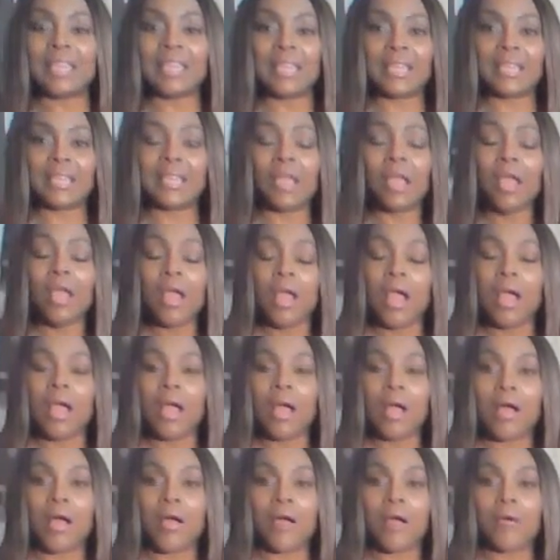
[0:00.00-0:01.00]
in
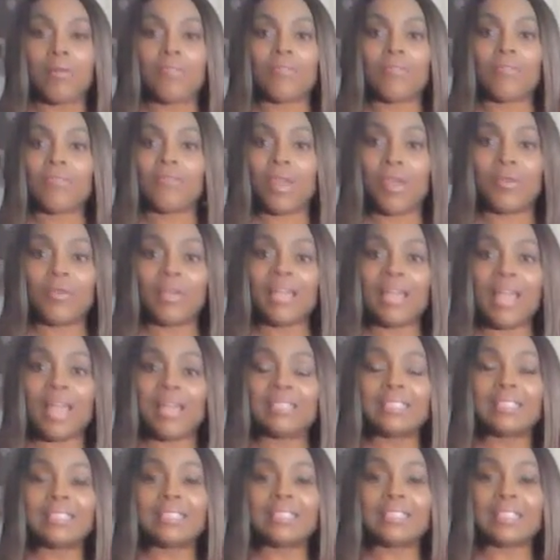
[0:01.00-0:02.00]
very
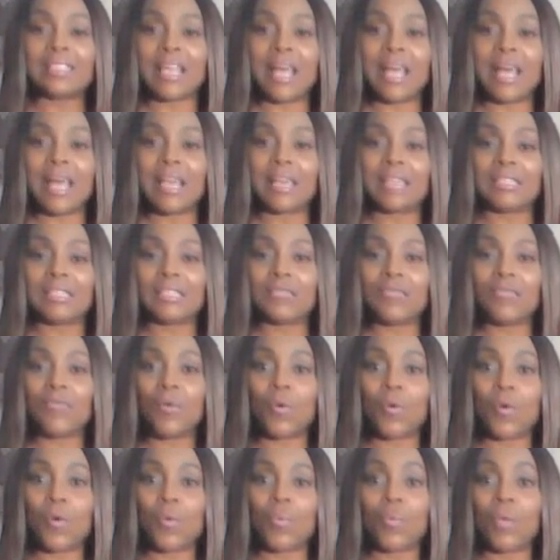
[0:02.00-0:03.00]
nice designs
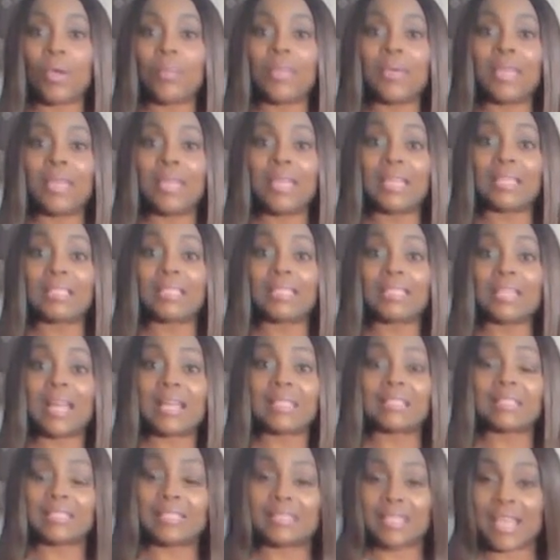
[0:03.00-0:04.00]
for women in
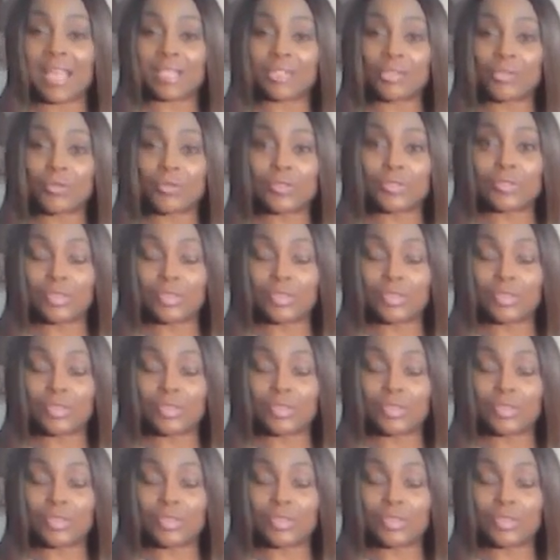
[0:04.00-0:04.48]
sizes extra